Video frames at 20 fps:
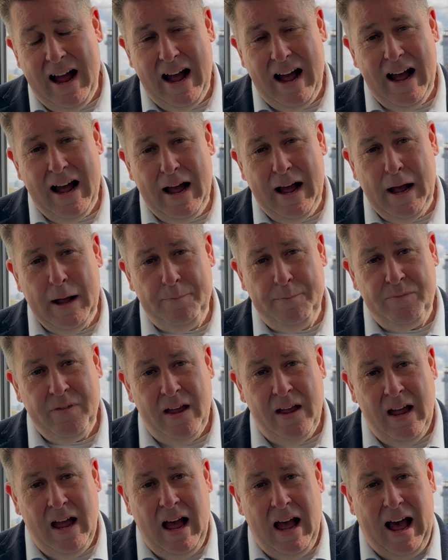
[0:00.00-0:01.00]
And
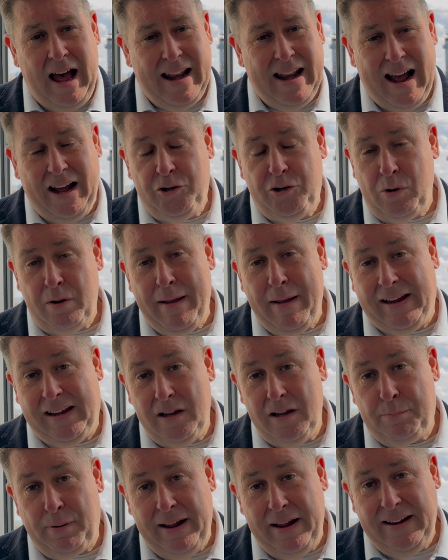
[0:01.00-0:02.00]
how do we make
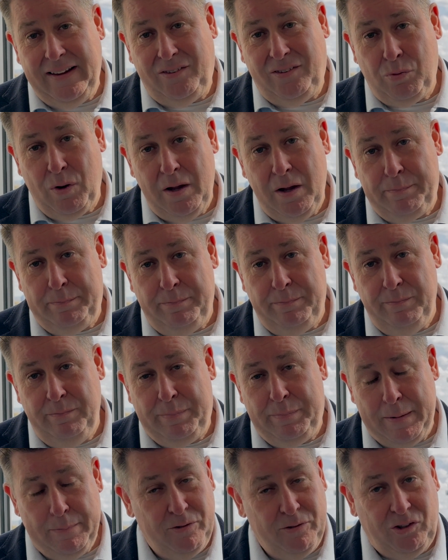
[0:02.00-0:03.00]
it a place where
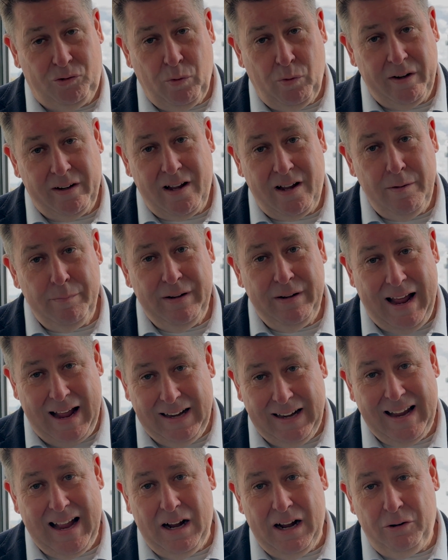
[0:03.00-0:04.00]
people just want to come and
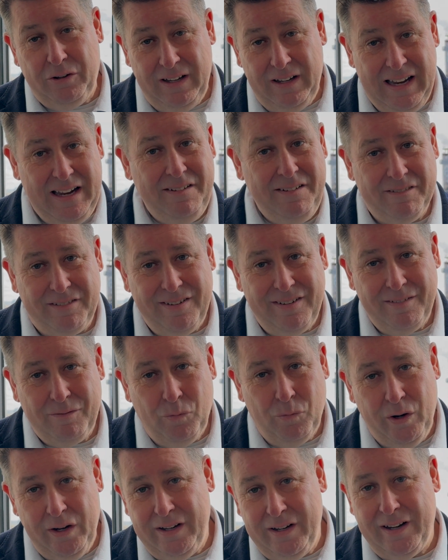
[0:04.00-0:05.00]
hang out and live,
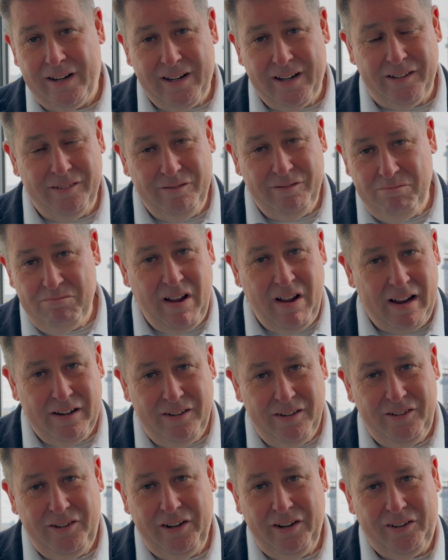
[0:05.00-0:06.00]
work and
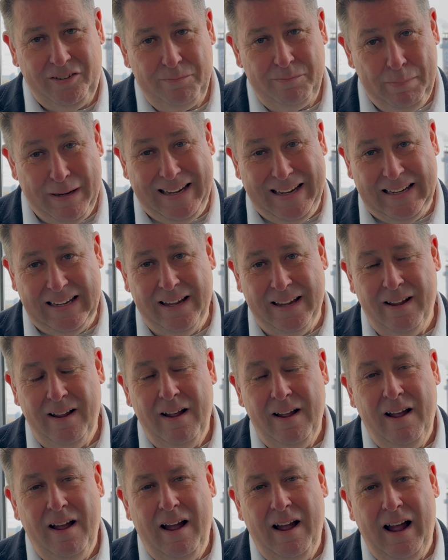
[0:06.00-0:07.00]
just be?
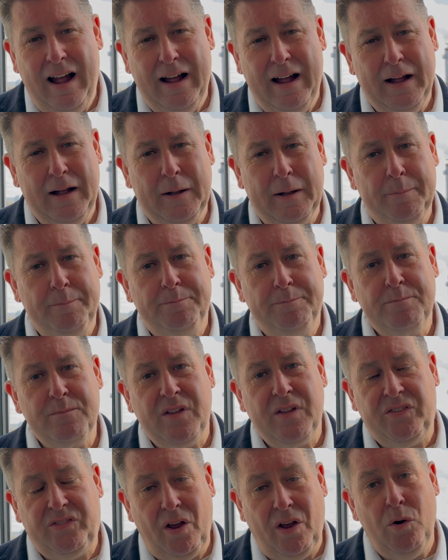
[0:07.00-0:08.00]

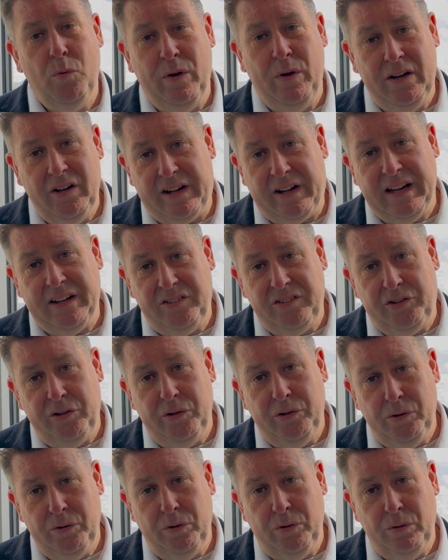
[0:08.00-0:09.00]
So we're looking
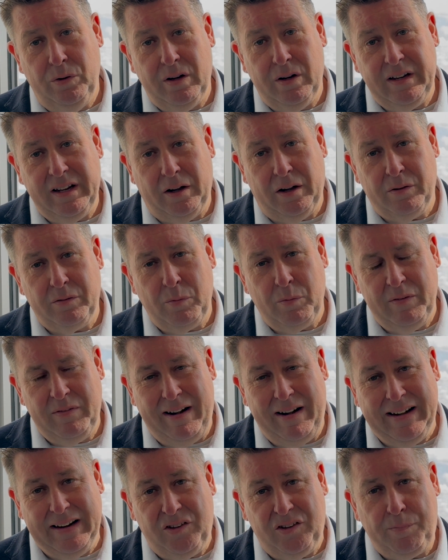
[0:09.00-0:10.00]
to, you know, we're
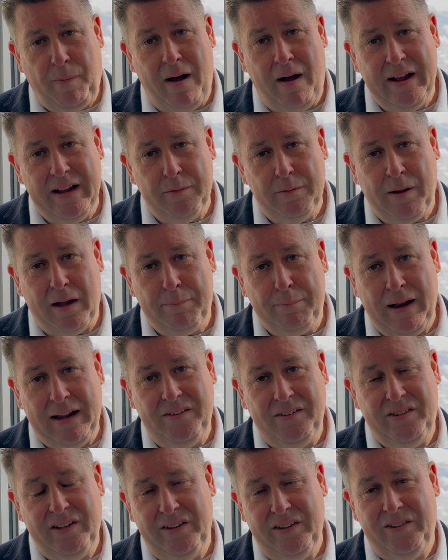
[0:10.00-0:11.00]
very inspired by
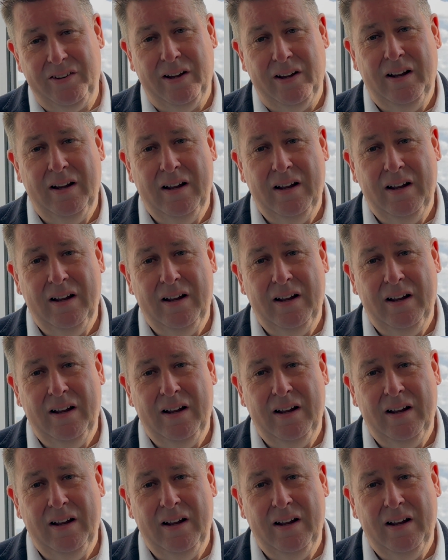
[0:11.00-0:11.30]
places